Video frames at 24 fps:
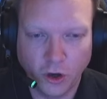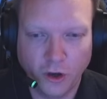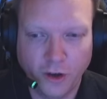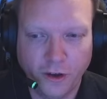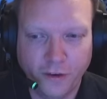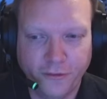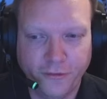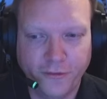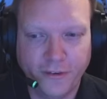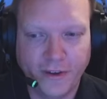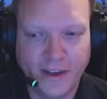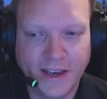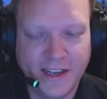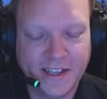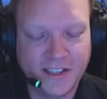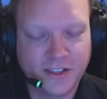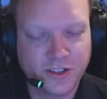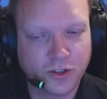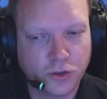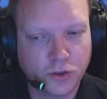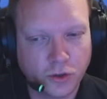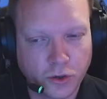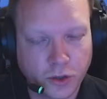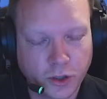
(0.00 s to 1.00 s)

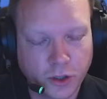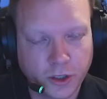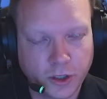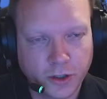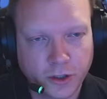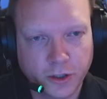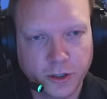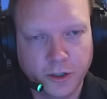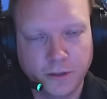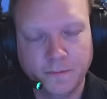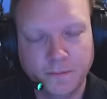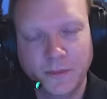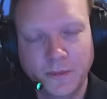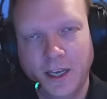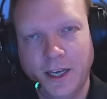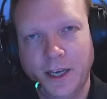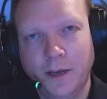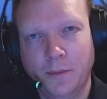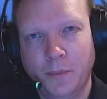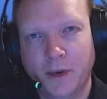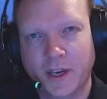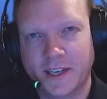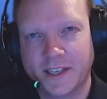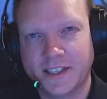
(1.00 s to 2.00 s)
advanced auto loot,
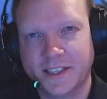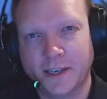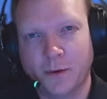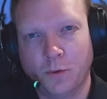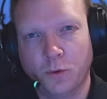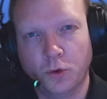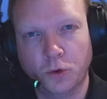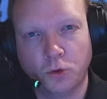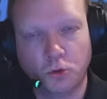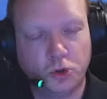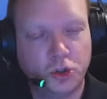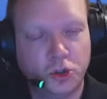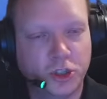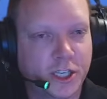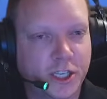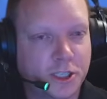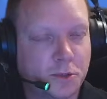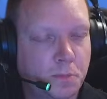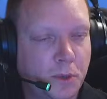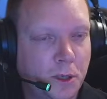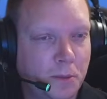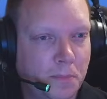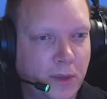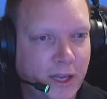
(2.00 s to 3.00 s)
because it will just
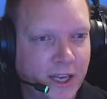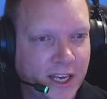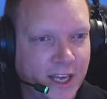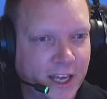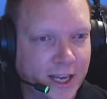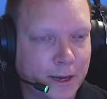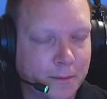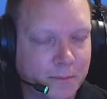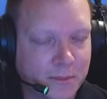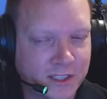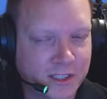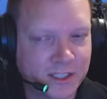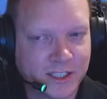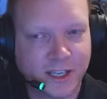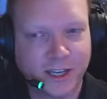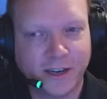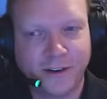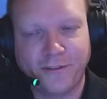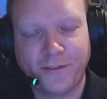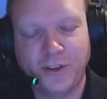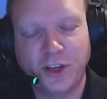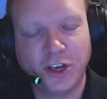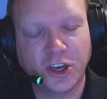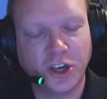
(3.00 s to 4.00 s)
be picking up the
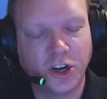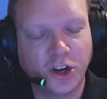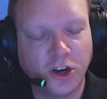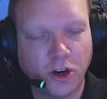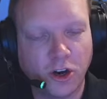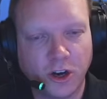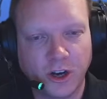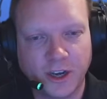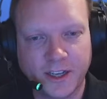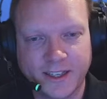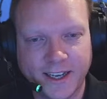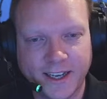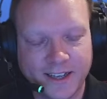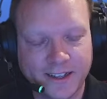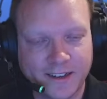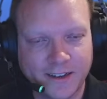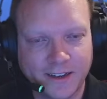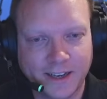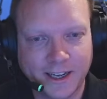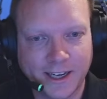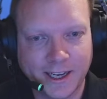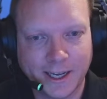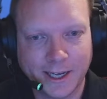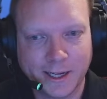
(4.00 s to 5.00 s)
stuff. You can hide that
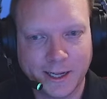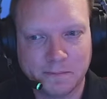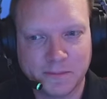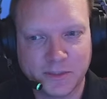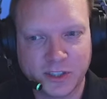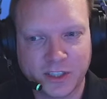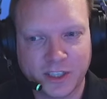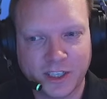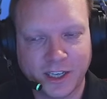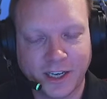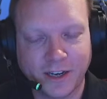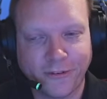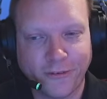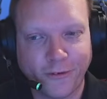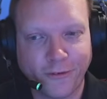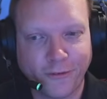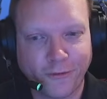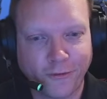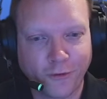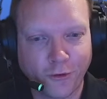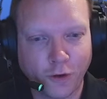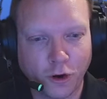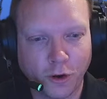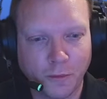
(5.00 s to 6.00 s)
stuff
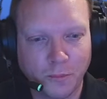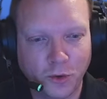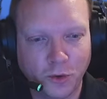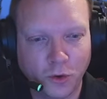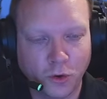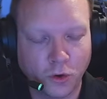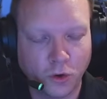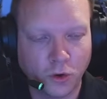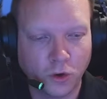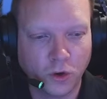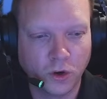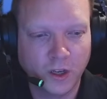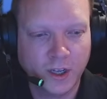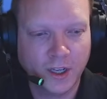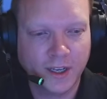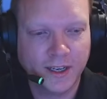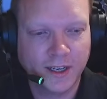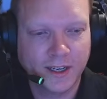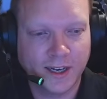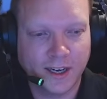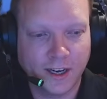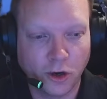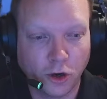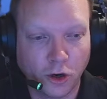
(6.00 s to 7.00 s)
from your
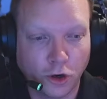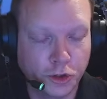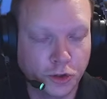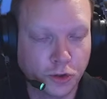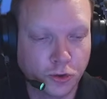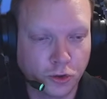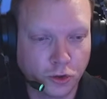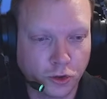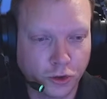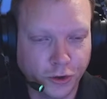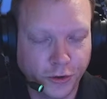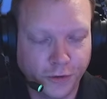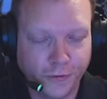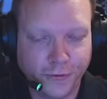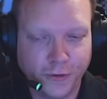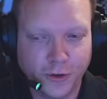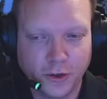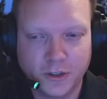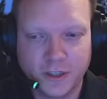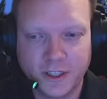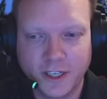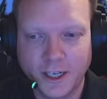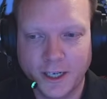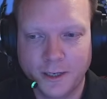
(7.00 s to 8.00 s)
on your loot
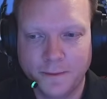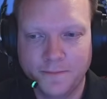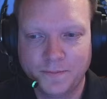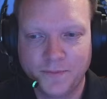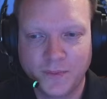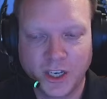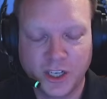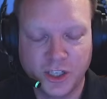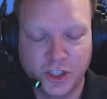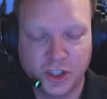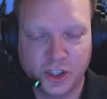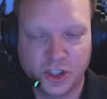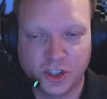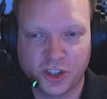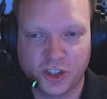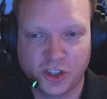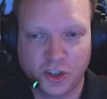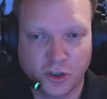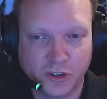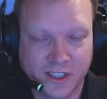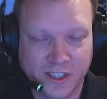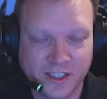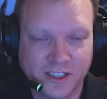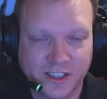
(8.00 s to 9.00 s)
filter, and just so
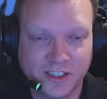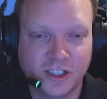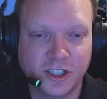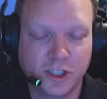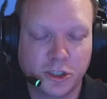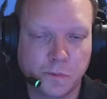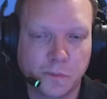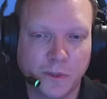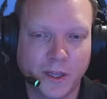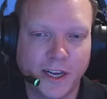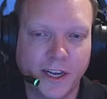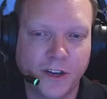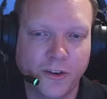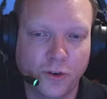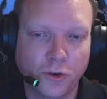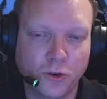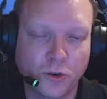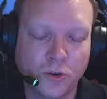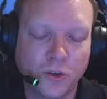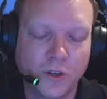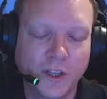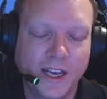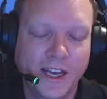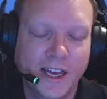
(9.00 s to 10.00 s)
it doesn't display it
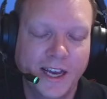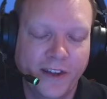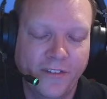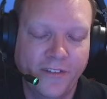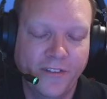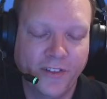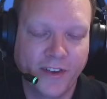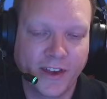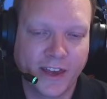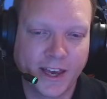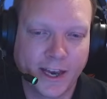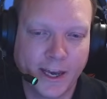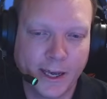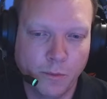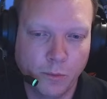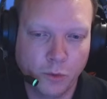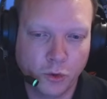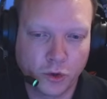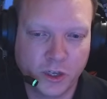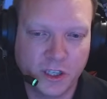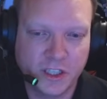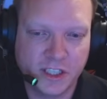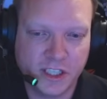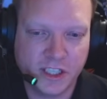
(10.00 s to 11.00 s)
all, and the game will
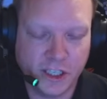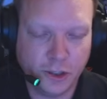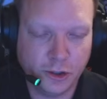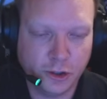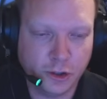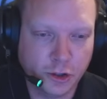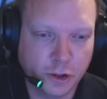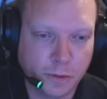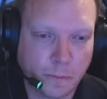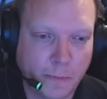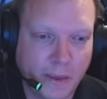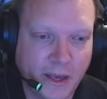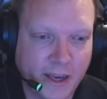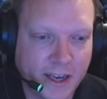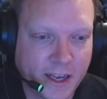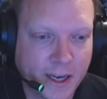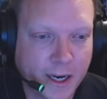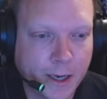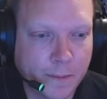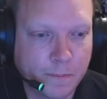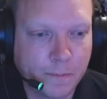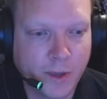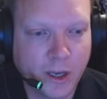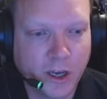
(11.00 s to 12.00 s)
continue to pick it
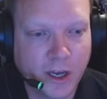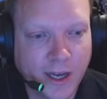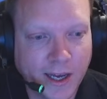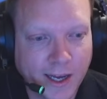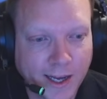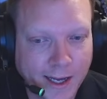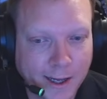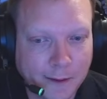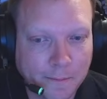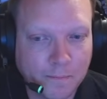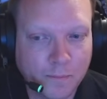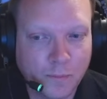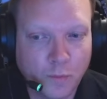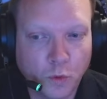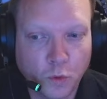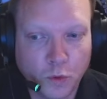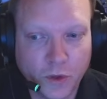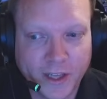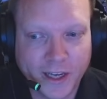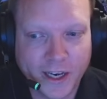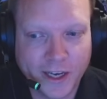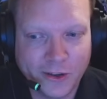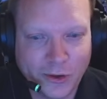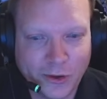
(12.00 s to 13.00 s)
up
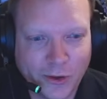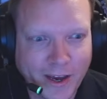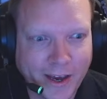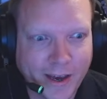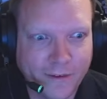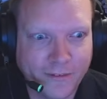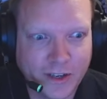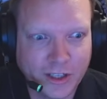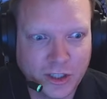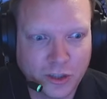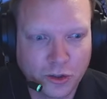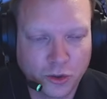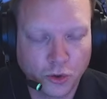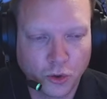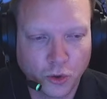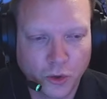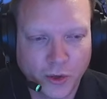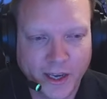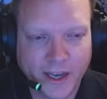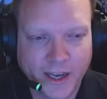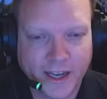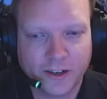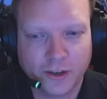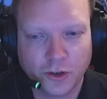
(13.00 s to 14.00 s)
without you having to
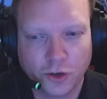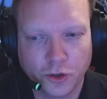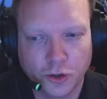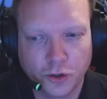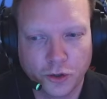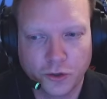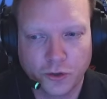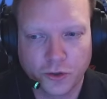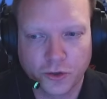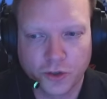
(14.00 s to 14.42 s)
look at it on your